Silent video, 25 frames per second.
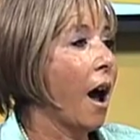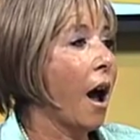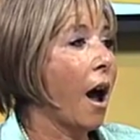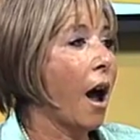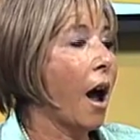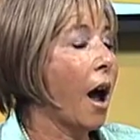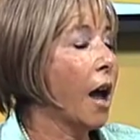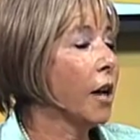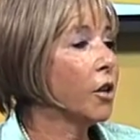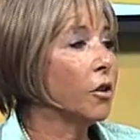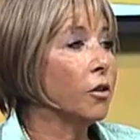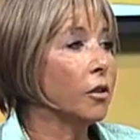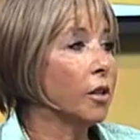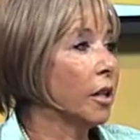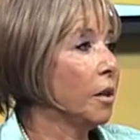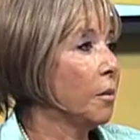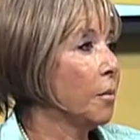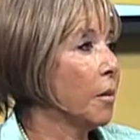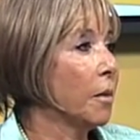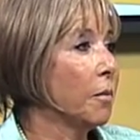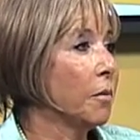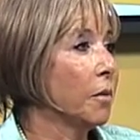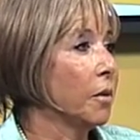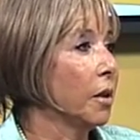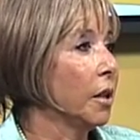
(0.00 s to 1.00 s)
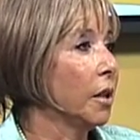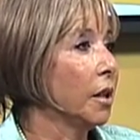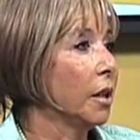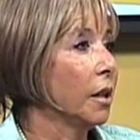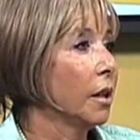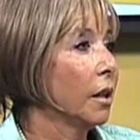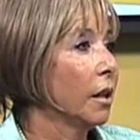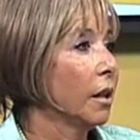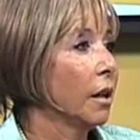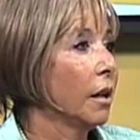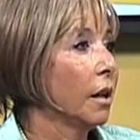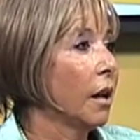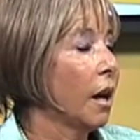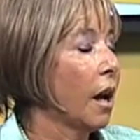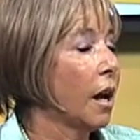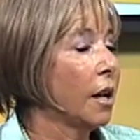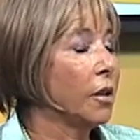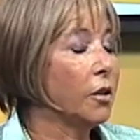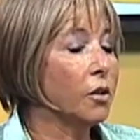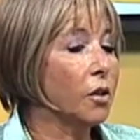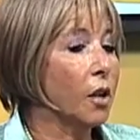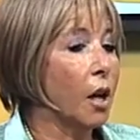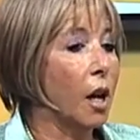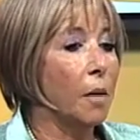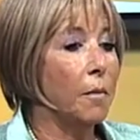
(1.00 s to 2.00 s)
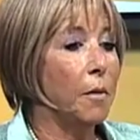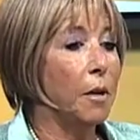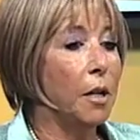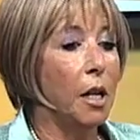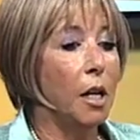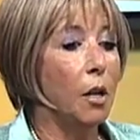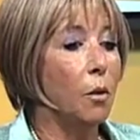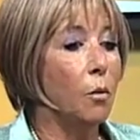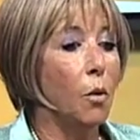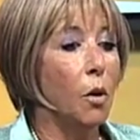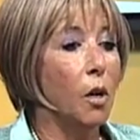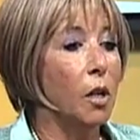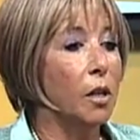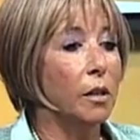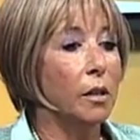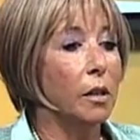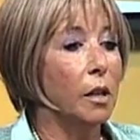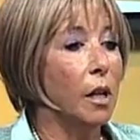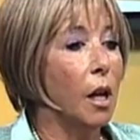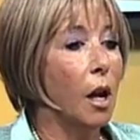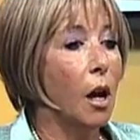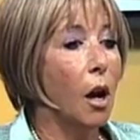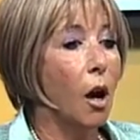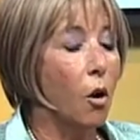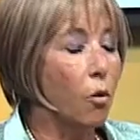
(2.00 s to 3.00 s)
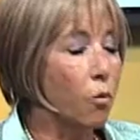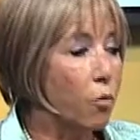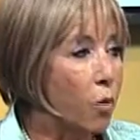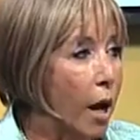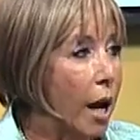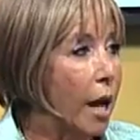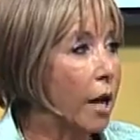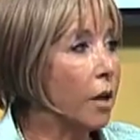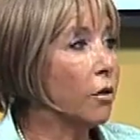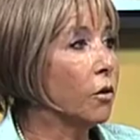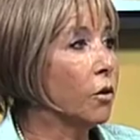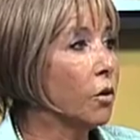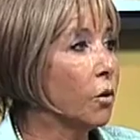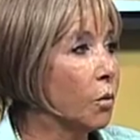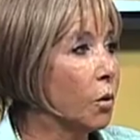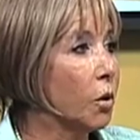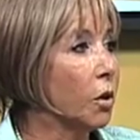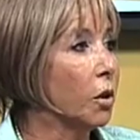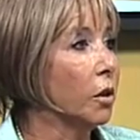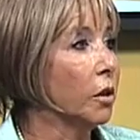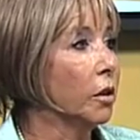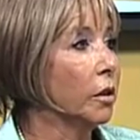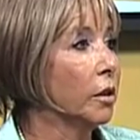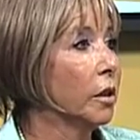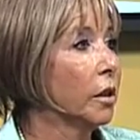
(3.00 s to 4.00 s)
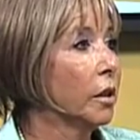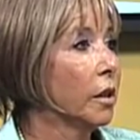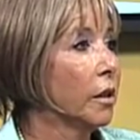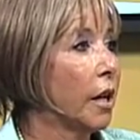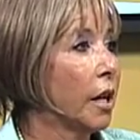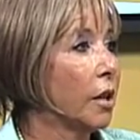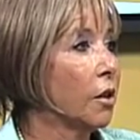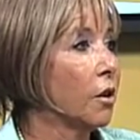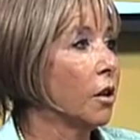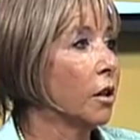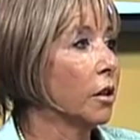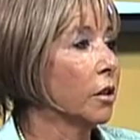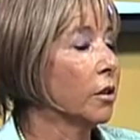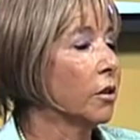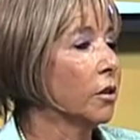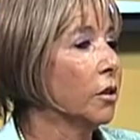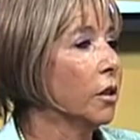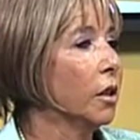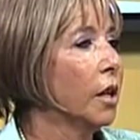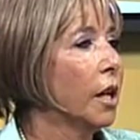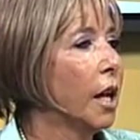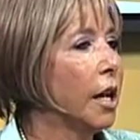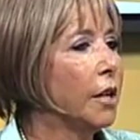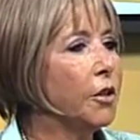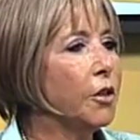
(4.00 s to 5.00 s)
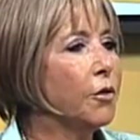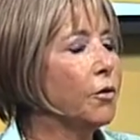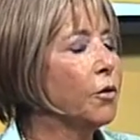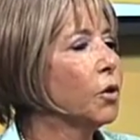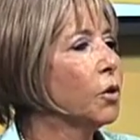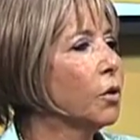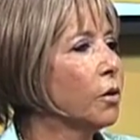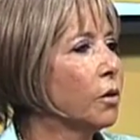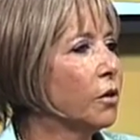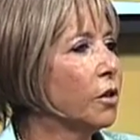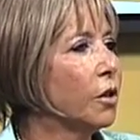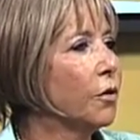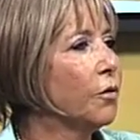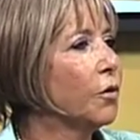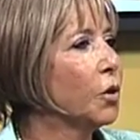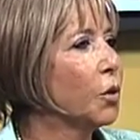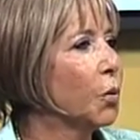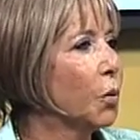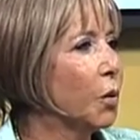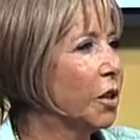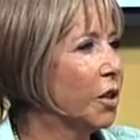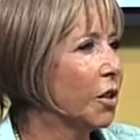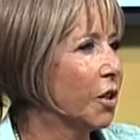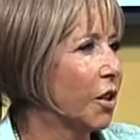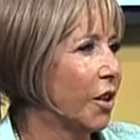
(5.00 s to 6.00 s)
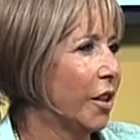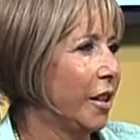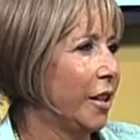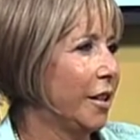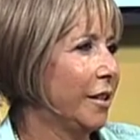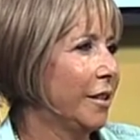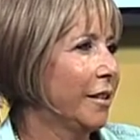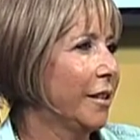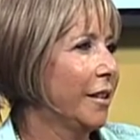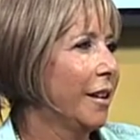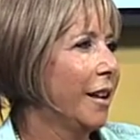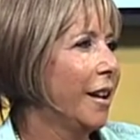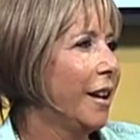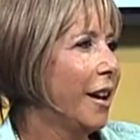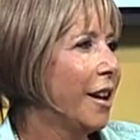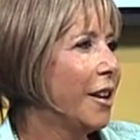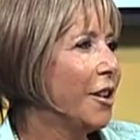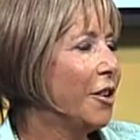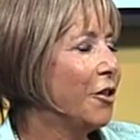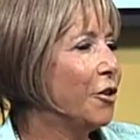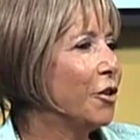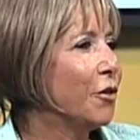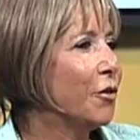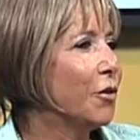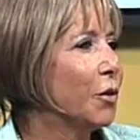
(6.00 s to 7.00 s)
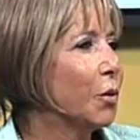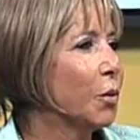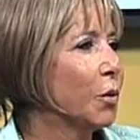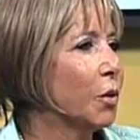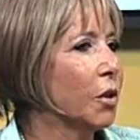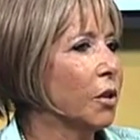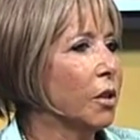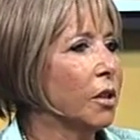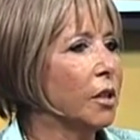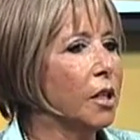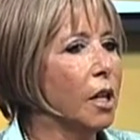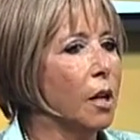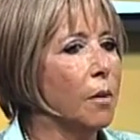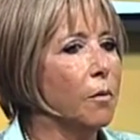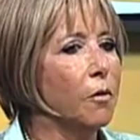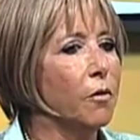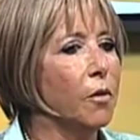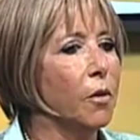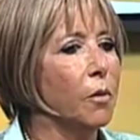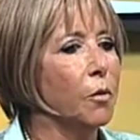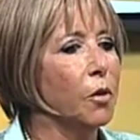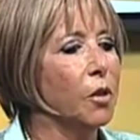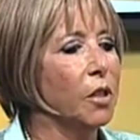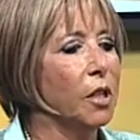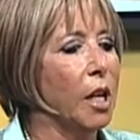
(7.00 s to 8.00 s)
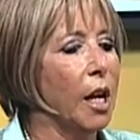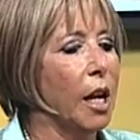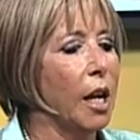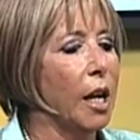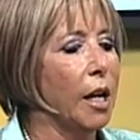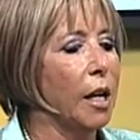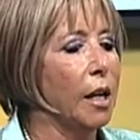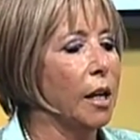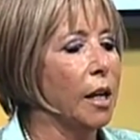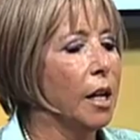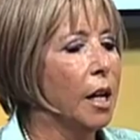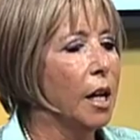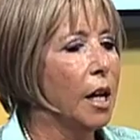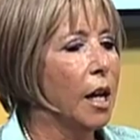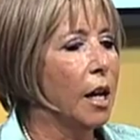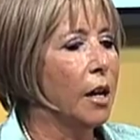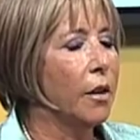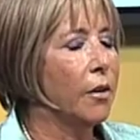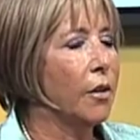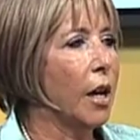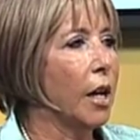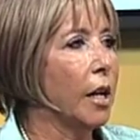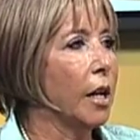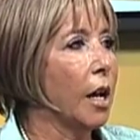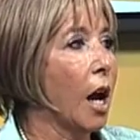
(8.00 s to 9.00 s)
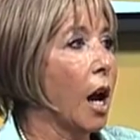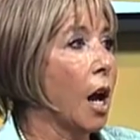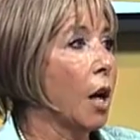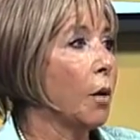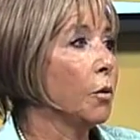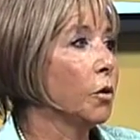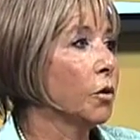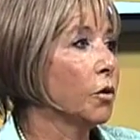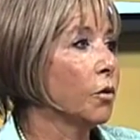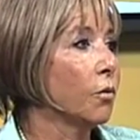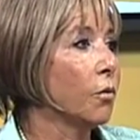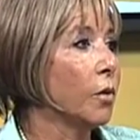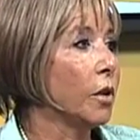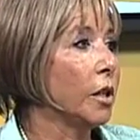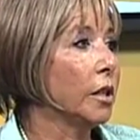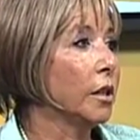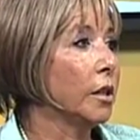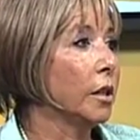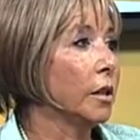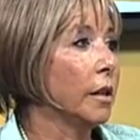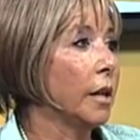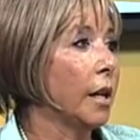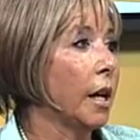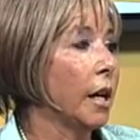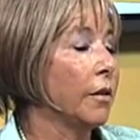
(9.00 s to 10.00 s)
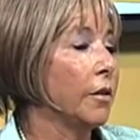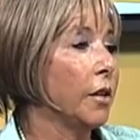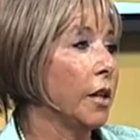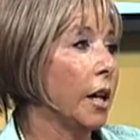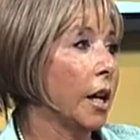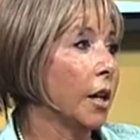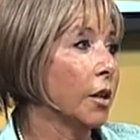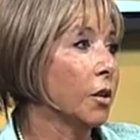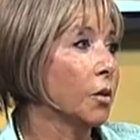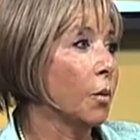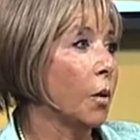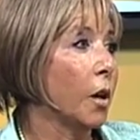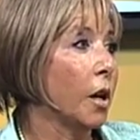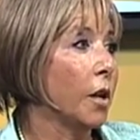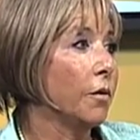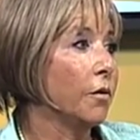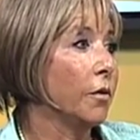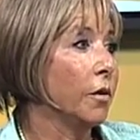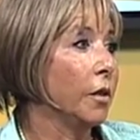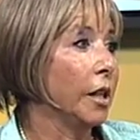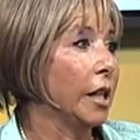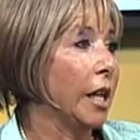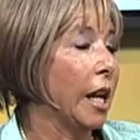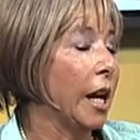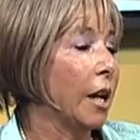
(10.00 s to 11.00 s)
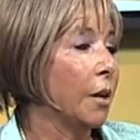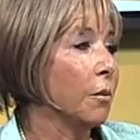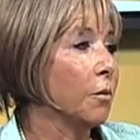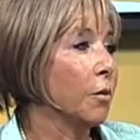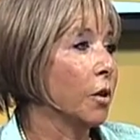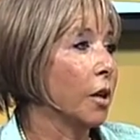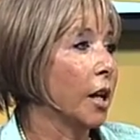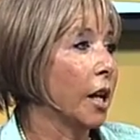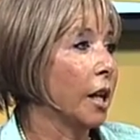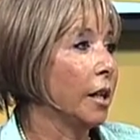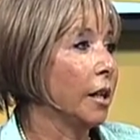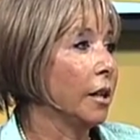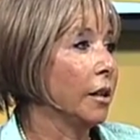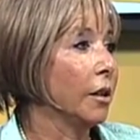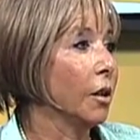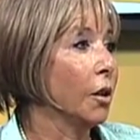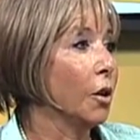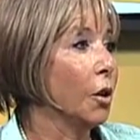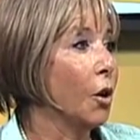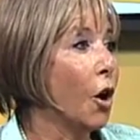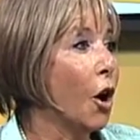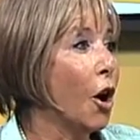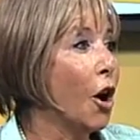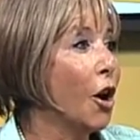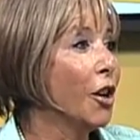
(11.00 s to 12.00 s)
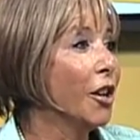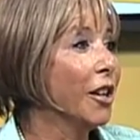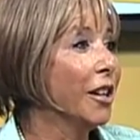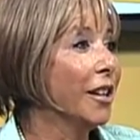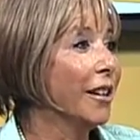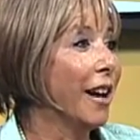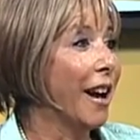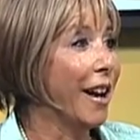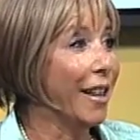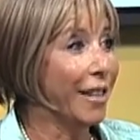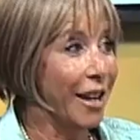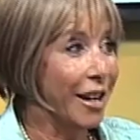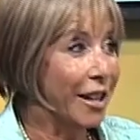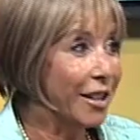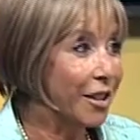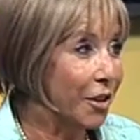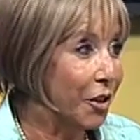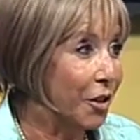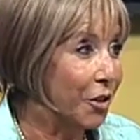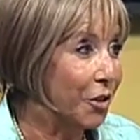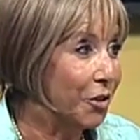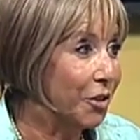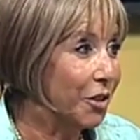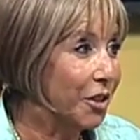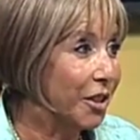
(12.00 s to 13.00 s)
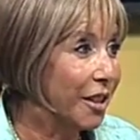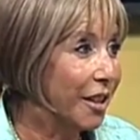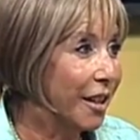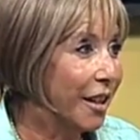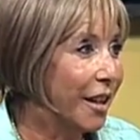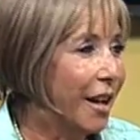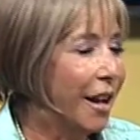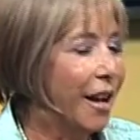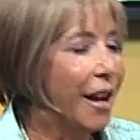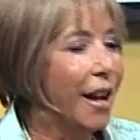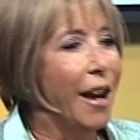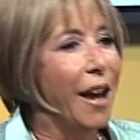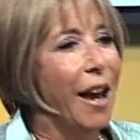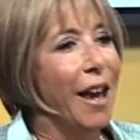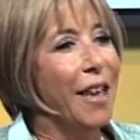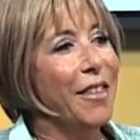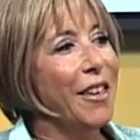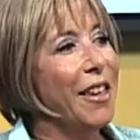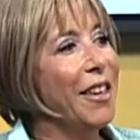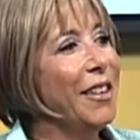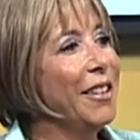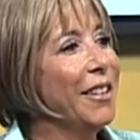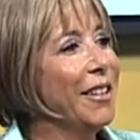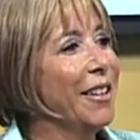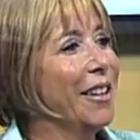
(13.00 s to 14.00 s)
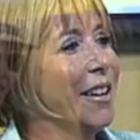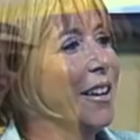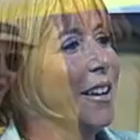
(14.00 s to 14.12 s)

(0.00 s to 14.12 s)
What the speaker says: I couldn't keep up with it. It was around the world, that article. And different twists on it. Different twists on it. Some of them was saying that I was the reason that the ex-wife and Leanne were getting along. I like those. And then,